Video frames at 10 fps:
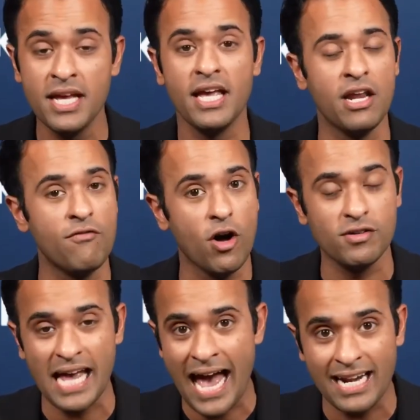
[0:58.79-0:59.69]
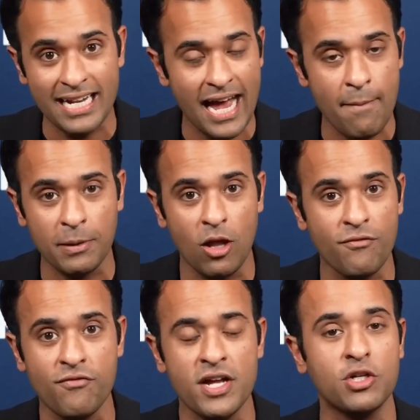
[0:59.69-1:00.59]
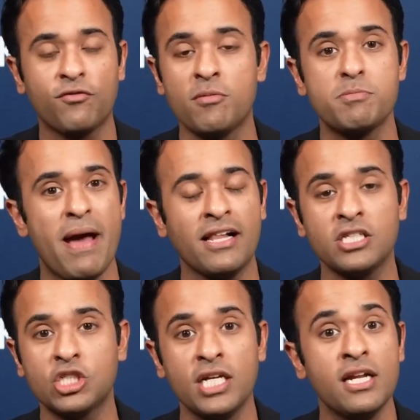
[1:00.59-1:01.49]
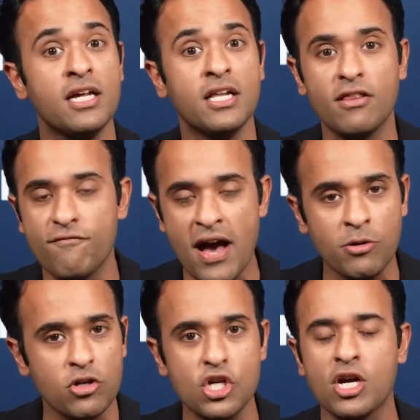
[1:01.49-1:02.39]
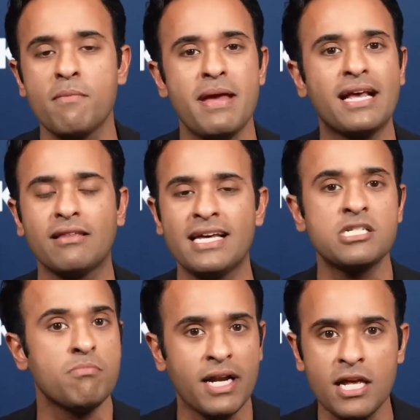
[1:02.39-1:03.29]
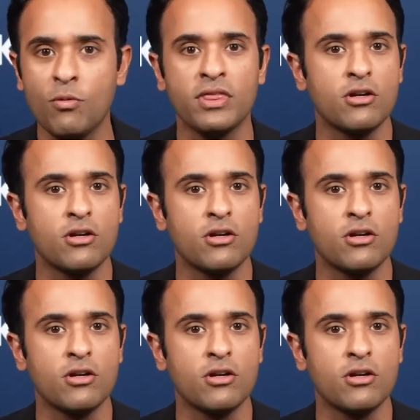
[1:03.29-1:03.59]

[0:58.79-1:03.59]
It involves added capital off a venture firm's balance sheet. The founders are going to make less money when their